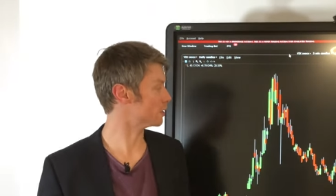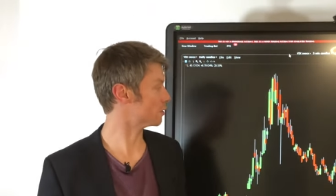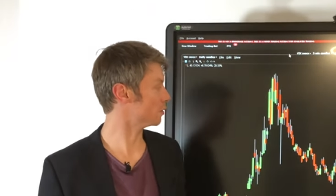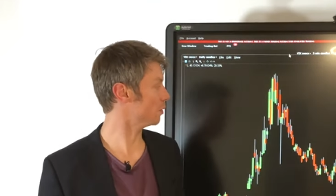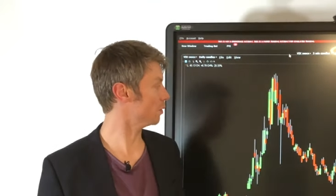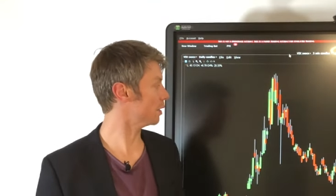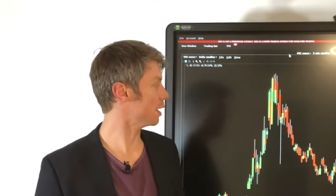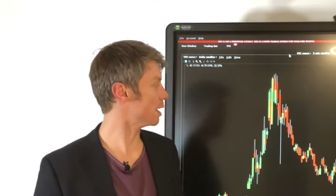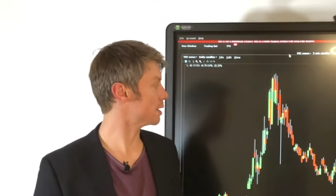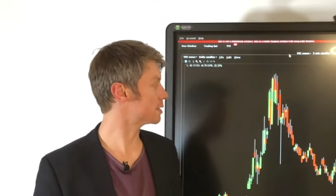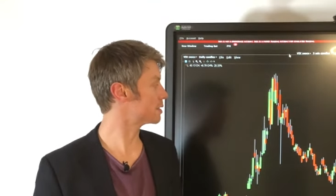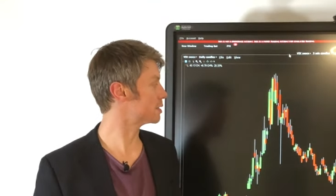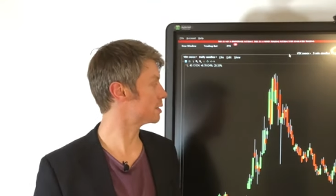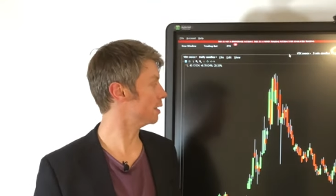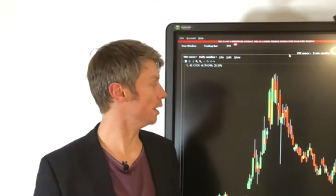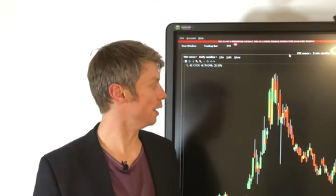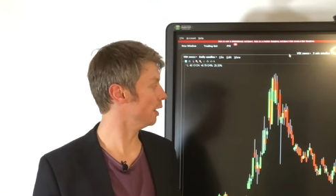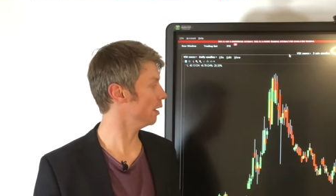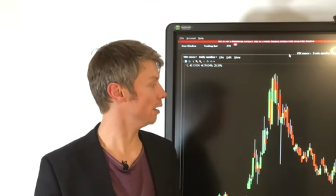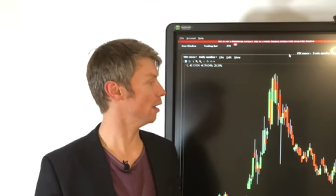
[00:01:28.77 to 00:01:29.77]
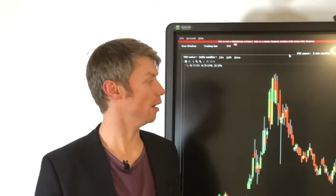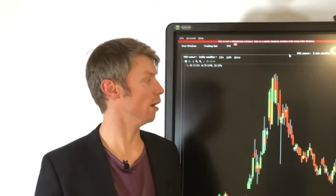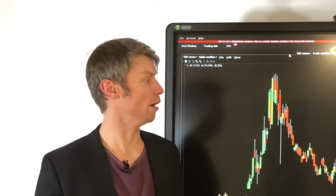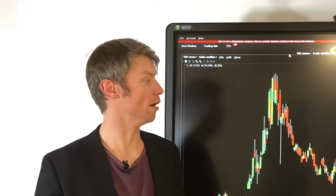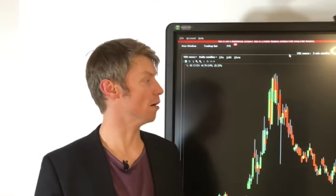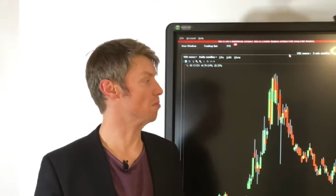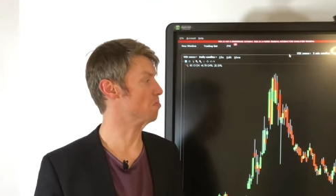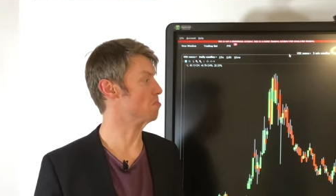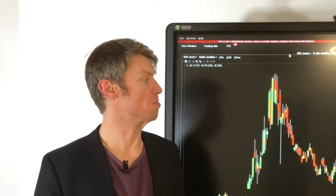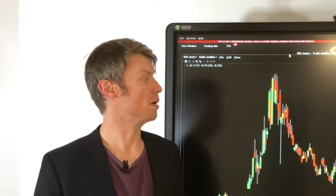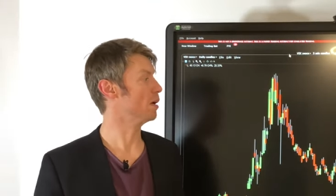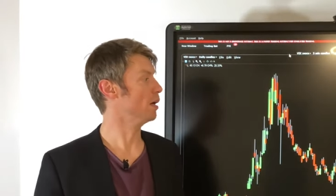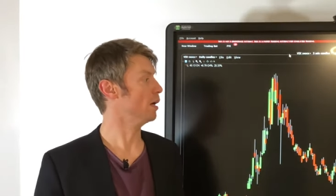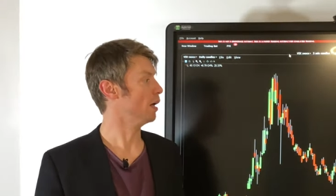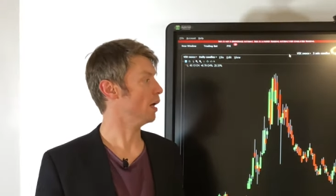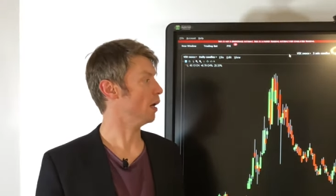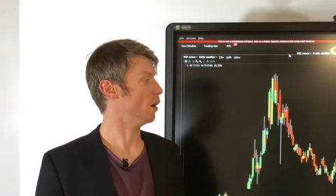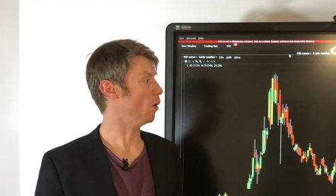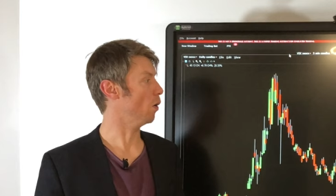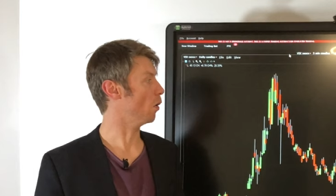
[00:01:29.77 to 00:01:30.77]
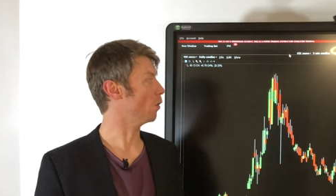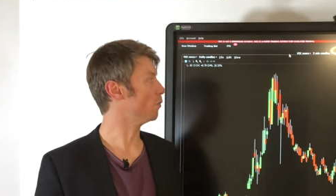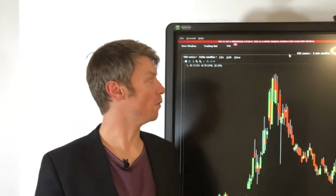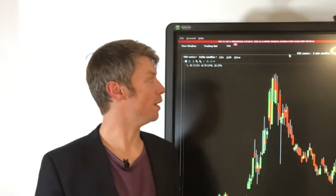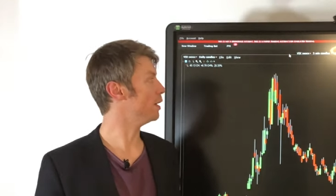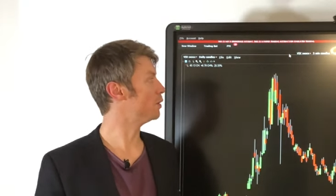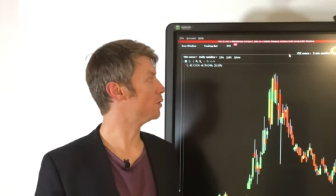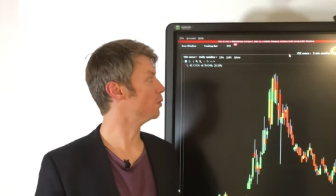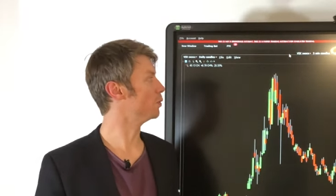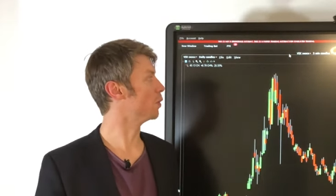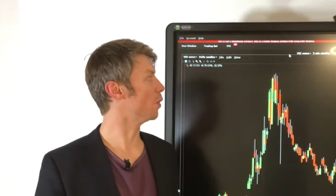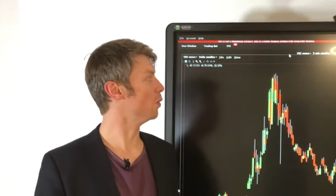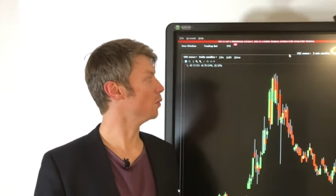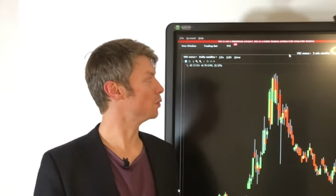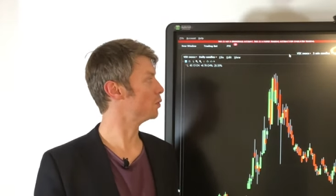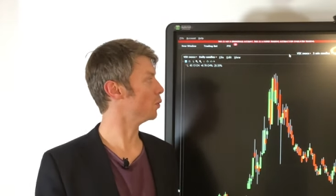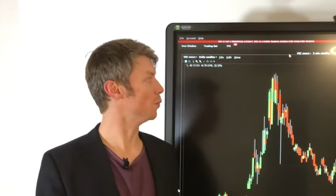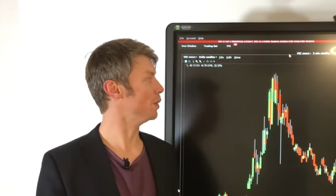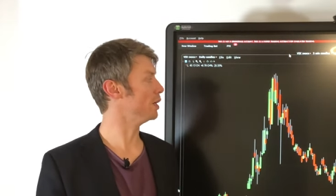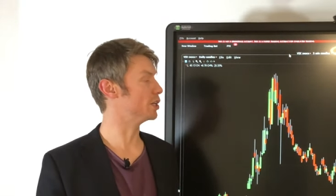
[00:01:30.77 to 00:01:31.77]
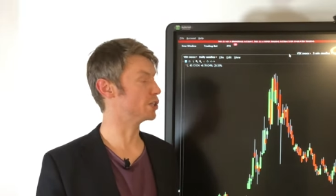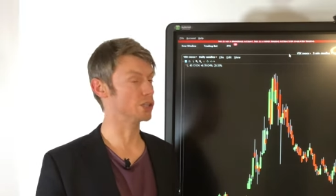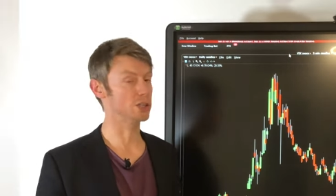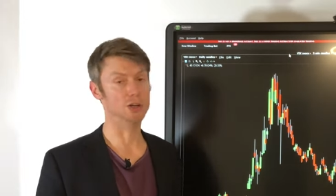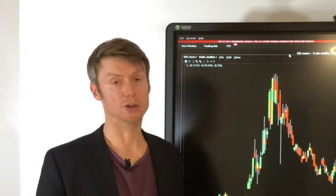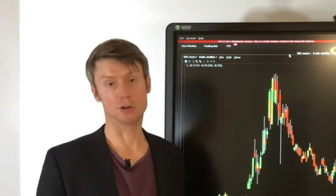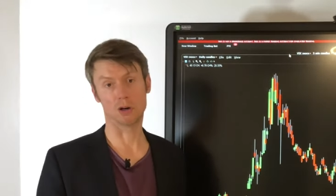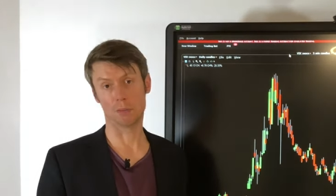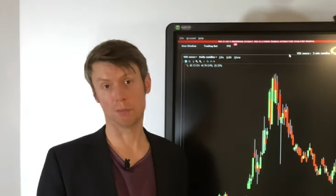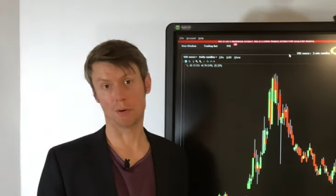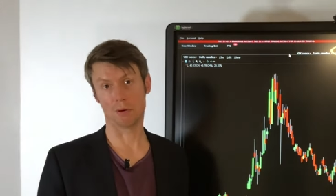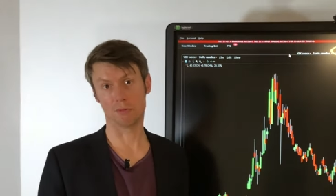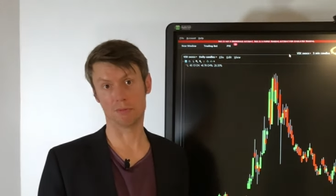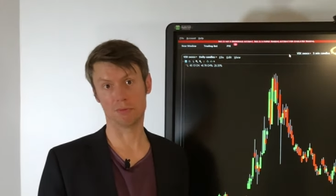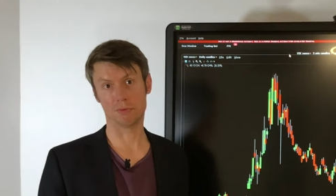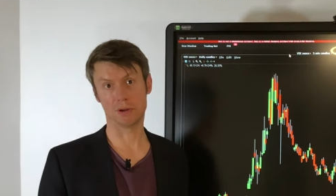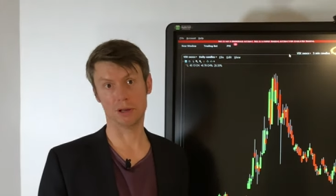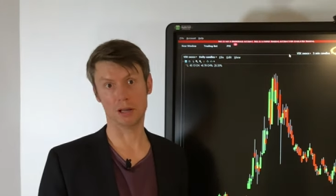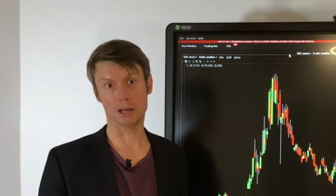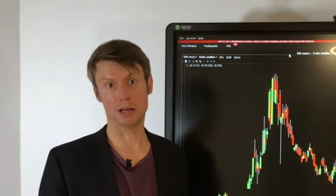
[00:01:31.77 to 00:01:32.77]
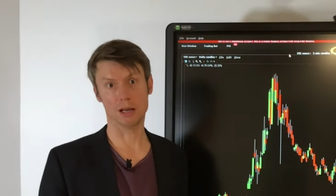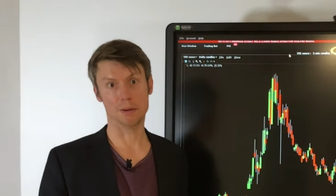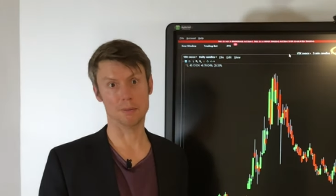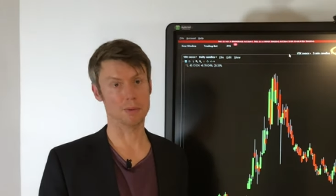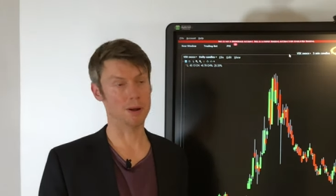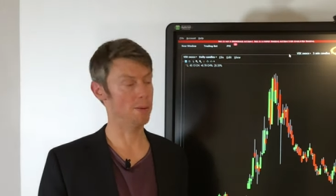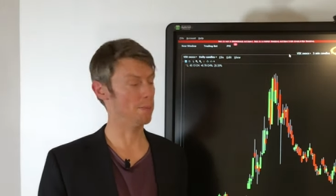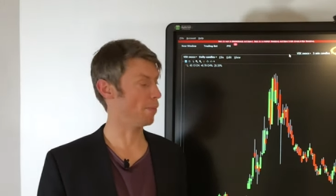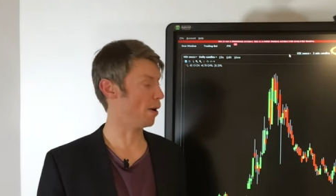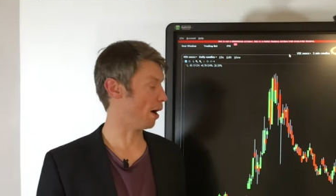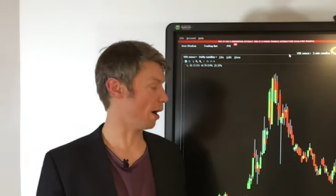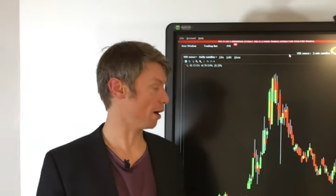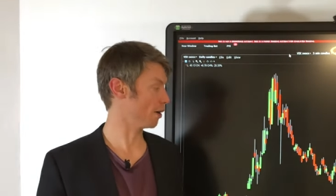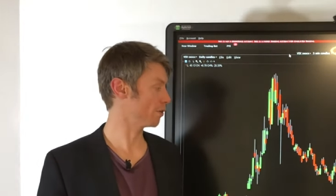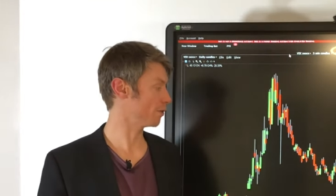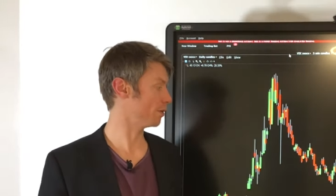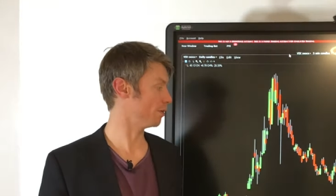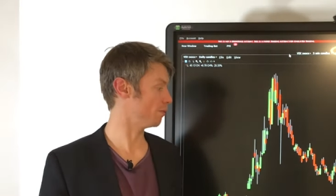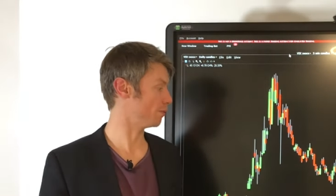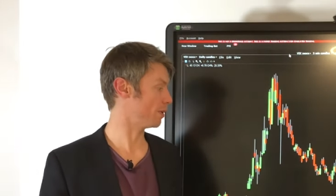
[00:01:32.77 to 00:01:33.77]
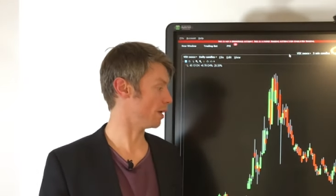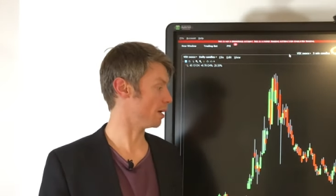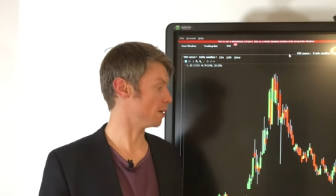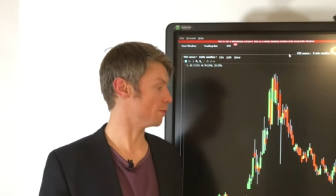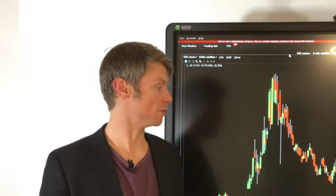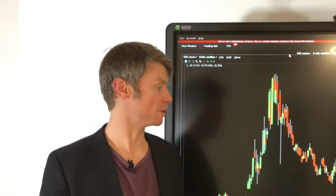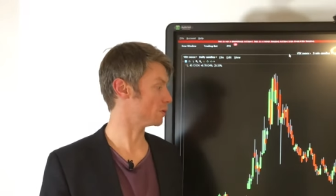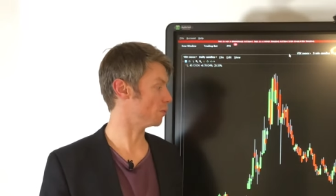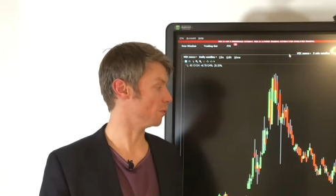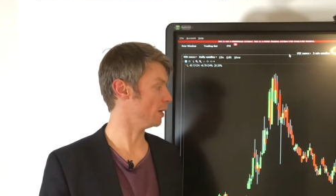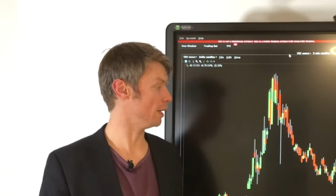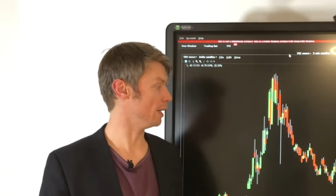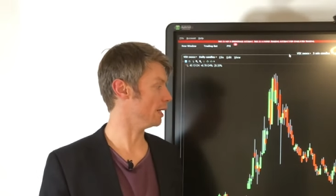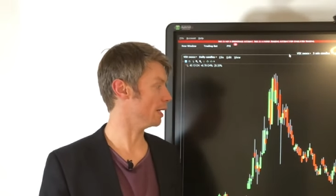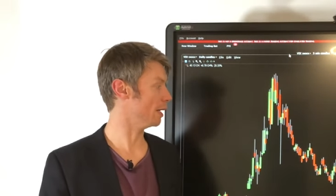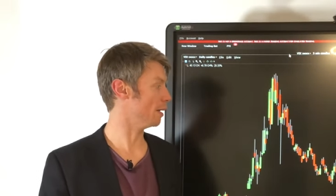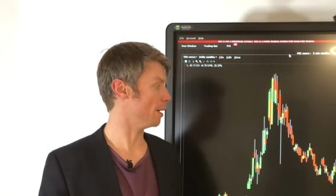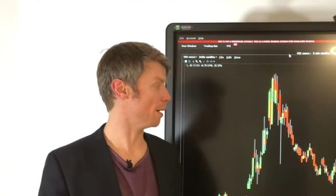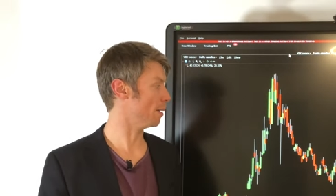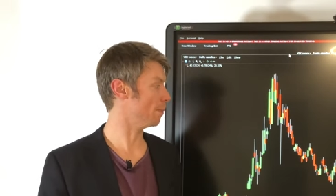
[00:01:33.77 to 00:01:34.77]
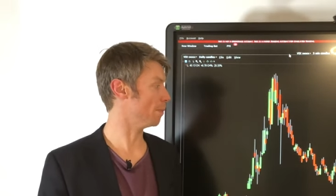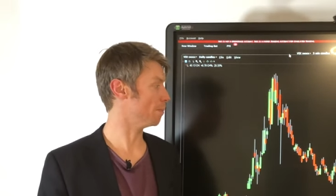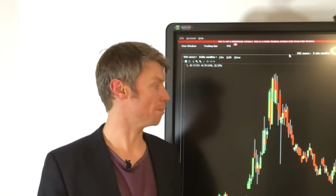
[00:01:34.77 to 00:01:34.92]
So there's still a long way to go to reach the top of March, if there's really a